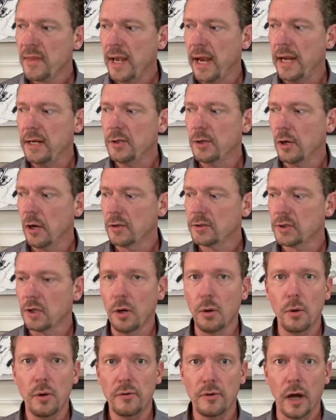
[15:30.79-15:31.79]
And you're
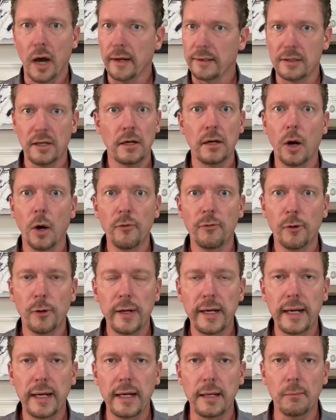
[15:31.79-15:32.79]
also not going to
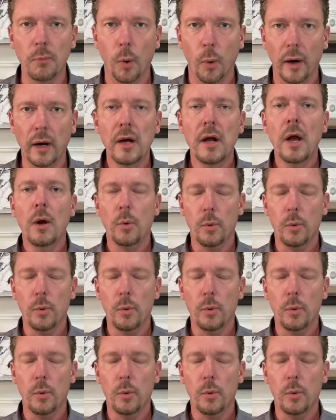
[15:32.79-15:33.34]
overeat anymore.